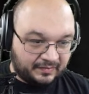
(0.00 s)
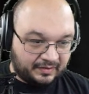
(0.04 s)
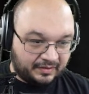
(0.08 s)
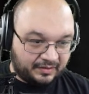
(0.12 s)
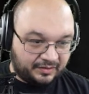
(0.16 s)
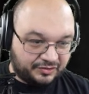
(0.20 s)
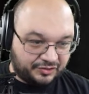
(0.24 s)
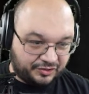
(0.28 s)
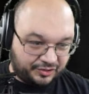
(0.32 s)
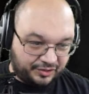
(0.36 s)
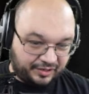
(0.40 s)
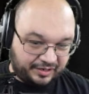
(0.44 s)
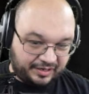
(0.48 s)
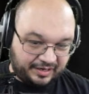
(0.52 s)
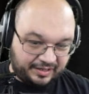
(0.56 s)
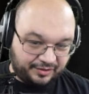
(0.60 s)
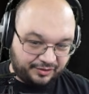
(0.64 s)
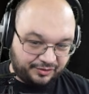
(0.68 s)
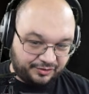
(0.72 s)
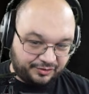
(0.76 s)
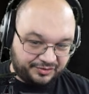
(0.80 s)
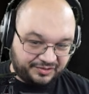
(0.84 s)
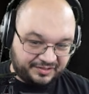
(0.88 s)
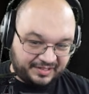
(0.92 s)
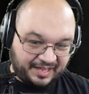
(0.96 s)
So you can either
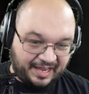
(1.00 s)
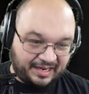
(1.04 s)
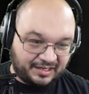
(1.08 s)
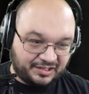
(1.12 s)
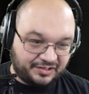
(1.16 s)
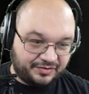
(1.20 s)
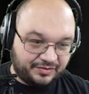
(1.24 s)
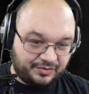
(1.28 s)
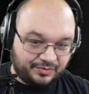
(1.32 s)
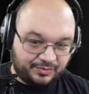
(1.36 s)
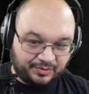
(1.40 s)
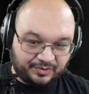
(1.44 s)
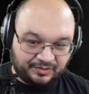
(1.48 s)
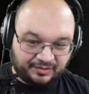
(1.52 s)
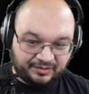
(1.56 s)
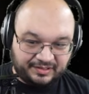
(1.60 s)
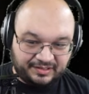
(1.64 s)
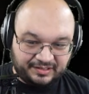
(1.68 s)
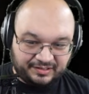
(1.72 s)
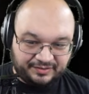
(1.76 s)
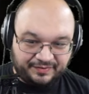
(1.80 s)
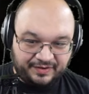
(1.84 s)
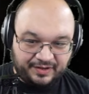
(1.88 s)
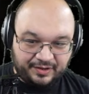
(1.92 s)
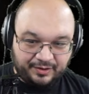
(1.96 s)
use stash view or
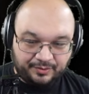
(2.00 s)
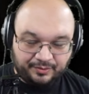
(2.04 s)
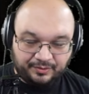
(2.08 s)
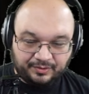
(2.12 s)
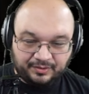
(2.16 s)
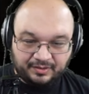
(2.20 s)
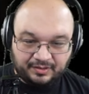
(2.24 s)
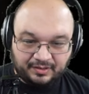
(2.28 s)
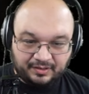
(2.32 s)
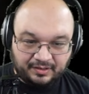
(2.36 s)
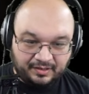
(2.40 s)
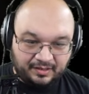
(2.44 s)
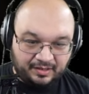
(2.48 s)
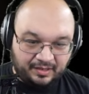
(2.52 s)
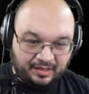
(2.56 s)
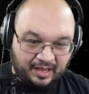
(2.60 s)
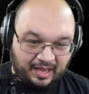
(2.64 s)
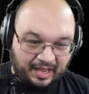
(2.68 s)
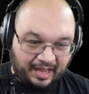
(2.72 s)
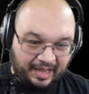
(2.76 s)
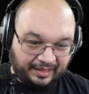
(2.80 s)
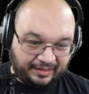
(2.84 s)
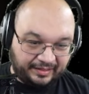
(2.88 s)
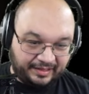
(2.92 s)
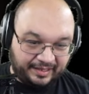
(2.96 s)
list view.
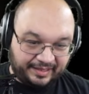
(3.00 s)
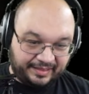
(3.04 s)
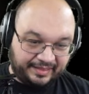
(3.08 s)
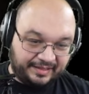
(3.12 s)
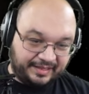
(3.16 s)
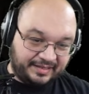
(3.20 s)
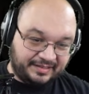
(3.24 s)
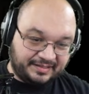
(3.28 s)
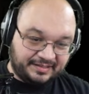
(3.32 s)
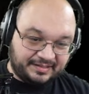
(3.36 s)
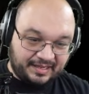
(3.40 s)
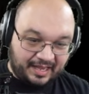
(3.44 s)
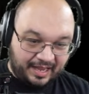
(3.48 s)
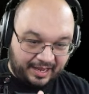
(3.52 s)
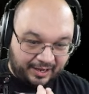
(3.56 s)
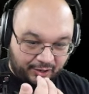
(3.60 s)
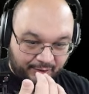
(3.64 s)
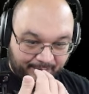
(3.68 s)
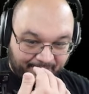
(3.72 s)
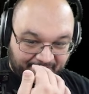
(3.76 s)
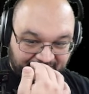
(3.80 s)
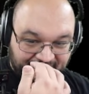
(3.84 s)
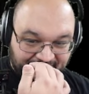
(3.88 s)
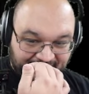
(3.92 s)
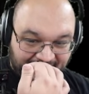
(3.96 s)
I like this. I go to
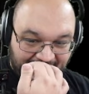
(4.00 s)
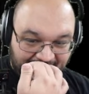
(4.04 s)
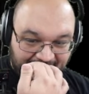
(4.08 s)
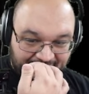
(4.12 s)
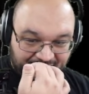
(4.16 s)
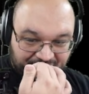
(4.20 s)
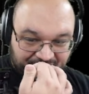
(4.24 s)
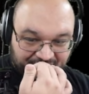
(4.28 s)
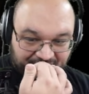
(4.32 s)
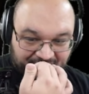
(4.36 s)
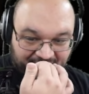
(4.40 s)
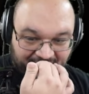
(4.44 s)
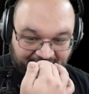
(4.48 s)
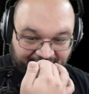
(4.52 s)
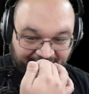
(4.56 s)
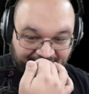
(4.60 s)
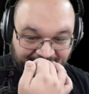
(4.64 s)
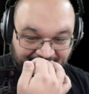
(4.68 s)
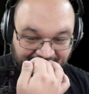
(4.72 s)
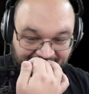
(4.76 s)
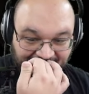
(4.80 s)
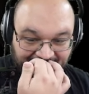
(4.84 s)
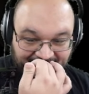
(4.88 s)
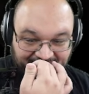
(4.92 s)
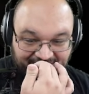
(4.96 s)
my stash, I
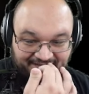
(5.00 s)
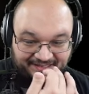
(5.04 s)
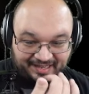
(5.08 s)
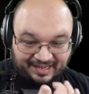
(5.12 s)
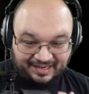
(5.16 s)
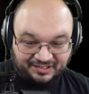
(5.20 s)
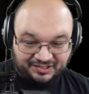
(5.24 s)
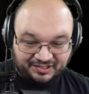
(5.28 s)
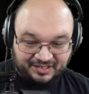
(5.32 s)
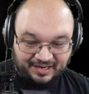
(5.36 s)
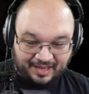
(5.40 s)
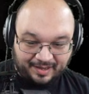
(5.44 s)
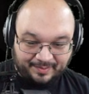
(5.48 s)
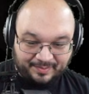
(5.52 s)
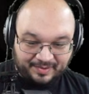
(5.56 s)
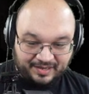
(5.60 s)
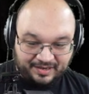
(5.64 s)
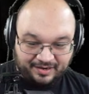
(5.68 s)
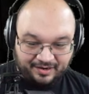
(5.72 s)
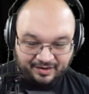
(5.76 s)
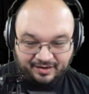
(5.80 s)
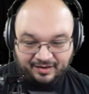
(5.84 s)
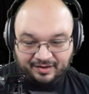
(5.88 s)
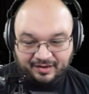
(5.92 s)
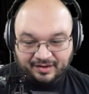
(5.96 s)
click on a stash tab
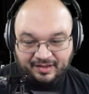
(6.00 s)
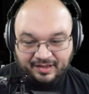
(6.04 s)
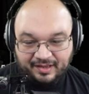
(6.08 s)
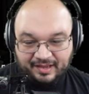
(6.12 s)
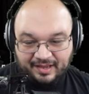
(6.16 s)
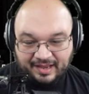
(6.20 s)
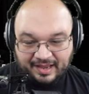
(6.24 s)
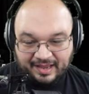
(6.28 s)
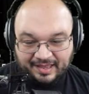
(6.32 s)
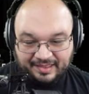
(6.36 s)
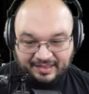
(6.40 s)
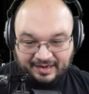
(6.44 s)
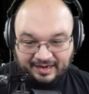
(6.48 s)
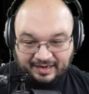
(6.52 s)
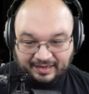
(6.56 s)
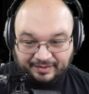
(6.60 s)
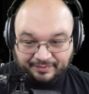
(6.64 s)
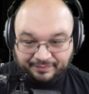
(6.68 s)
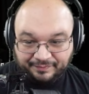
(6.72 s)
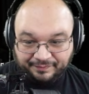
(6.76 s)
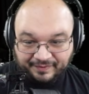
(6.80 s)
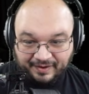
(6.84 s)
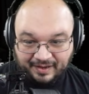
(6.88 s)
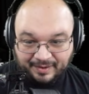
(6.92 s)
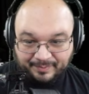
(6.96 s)
here, and then I can
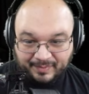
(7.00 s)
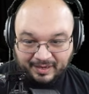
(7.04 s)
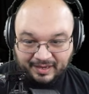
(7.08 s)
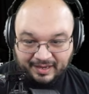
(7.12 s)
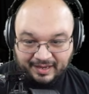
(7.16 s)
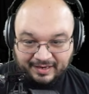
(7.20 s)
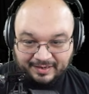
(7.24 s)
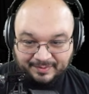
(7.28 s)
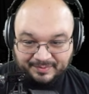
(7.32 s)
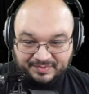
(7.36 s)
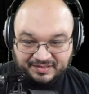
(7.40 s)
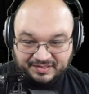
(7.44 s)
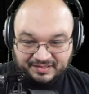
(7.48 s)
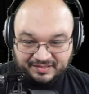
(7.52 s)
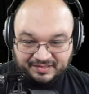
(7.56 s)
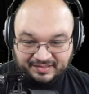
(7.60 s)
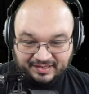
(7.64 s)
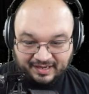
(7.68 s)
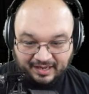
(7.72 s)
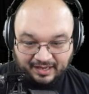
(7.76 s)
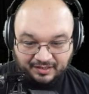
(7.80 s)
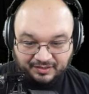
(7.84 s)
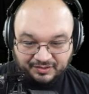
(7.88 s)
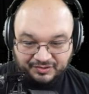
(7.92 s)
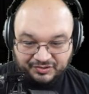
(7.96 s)
find my items to
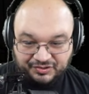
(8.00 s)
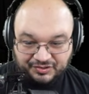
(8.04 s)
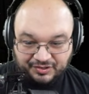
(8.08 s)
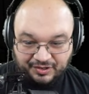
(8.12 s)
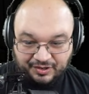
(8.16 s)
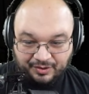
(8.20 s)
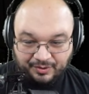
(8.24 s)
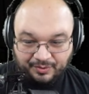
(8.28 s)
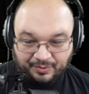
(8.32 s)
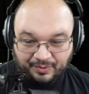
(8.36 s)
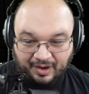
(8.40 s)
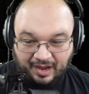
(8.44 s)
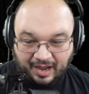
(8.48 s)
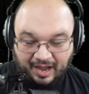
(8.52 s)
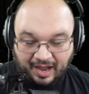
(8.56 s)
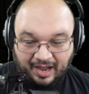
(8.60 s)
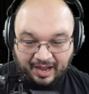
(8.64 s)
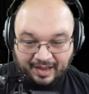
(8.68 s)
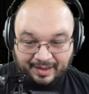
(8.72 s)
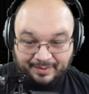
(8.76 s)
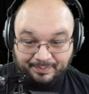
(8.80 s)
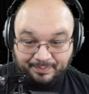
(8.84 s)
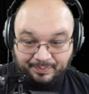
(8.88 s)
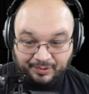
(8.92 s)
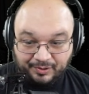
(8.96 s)
sell. So
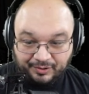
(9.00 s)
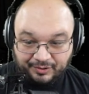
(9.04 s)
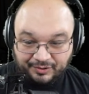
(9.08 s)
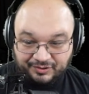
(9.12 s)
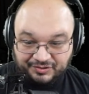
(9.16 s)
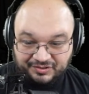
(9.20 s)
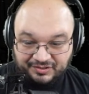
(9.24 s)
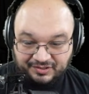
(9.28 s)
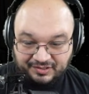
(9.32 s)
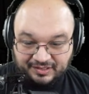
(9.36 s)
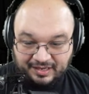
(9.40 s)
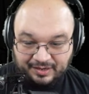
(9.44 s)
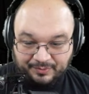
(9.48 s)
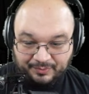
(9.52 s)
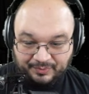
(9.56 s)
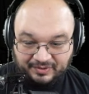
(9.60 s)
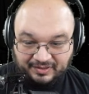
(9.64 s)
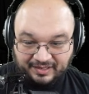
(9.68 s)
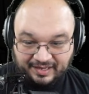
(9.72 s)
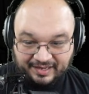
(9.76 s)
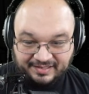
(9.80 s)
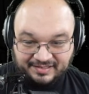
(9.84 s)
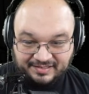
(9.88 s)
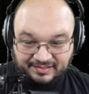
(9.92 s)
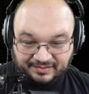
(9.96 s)
I personally would
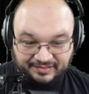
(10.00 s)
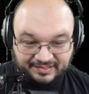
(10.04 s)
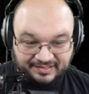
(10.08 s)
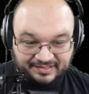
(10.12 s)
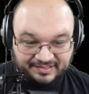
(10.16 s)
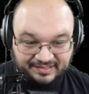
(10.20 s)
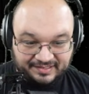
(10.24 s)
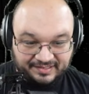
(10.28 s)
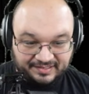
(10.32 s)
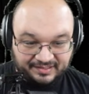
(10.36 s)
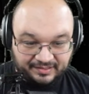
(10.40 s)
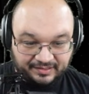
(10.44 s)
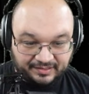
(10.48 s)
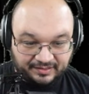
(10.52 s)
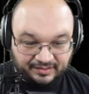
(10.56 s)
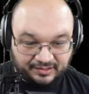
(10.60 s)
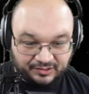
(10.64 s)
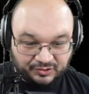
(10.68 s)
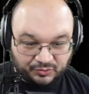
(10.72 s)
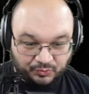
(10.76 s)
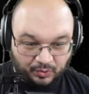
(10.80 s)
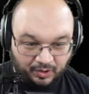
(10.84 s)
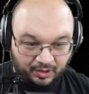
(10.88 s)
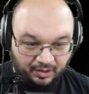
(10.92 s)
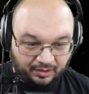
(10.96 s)
like to list this
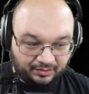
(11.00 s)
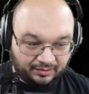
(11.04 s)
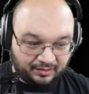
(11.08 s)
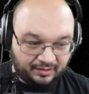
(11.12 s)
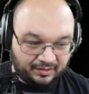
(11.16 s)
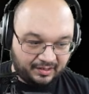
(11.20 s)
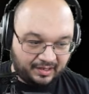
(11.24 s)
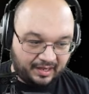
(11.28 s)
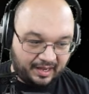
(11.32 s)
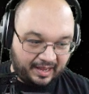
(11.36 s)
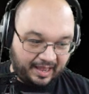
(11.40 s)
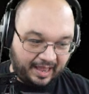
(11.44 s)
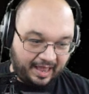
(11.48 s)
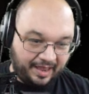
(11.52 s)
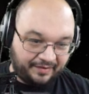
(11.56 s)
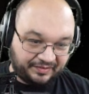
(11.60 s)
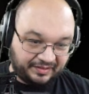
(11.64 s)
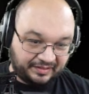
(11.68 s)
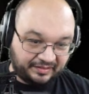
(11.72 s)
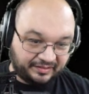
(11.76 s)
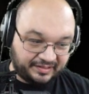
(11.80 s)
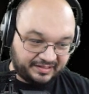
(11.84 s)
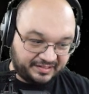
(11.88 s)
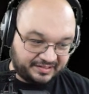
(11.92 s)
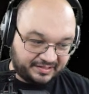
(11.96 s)
Lidless Wall. I haven't
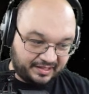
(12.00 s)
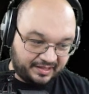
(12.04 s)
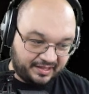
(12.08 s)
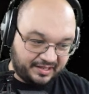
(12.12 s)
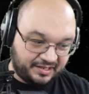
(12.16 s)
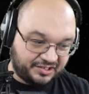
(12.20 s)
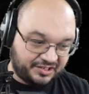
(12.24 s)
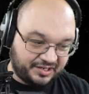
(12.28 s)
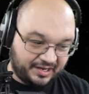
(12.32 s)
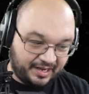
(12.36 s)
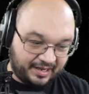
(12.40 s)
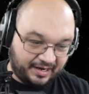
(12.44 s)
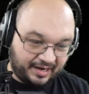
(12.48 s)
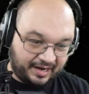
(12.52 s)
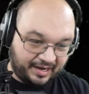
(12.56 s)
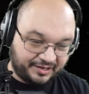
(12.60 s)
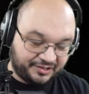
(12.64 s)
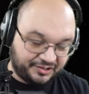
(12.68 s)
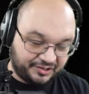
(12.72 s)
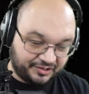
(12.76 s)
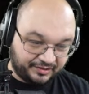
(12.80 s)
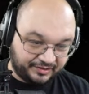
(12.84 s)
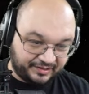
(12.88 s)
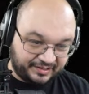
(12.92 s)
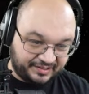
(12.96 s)
listed this yet. I
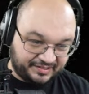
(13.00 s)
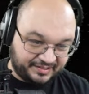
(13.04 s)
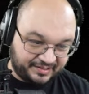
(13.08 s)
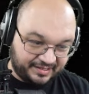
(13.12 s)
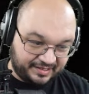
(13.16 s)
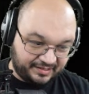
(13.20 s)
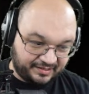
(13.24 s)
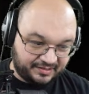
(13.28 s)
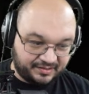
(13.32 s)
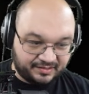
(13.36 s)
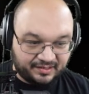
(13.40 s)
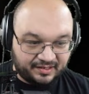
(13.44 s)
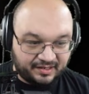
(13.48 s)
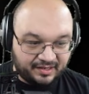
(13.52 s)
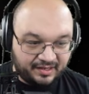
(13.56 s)
should list this.